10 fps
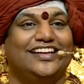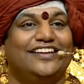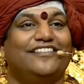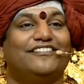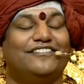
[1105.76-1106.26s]

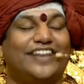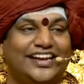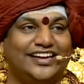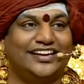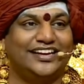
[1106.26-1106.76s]

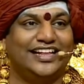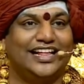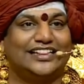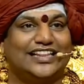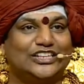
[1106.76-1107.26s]
When
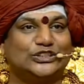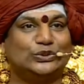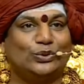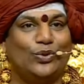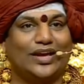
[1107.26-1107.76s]
there is
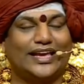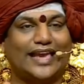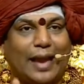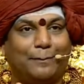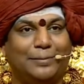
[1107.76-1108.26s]
no
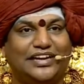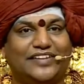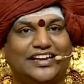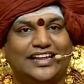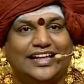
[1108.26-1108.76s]
gap
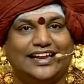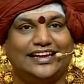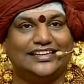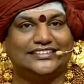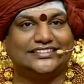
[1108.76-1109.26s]
between
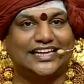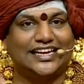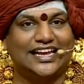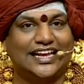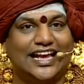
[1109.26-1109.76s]

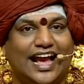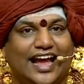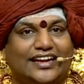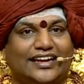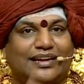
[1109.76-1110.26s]
listening
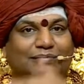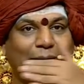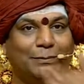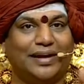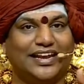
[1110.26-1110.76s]
and
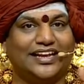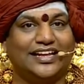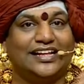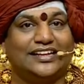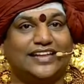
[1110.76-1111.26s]
remembering,
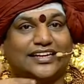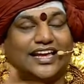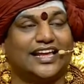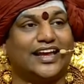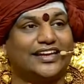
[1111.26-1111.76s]
that
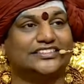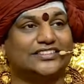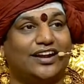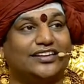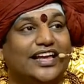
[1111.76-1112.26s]
era is
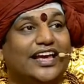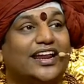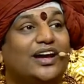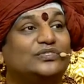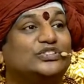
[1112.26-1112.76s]
called the era
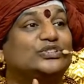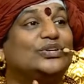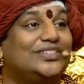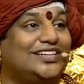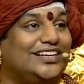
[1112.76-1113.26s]
of
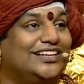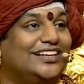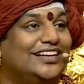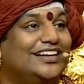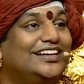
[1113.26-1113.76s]
Shruti,
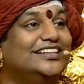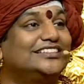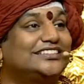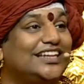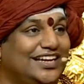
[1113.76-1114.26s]

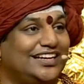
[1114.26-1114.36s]
listening.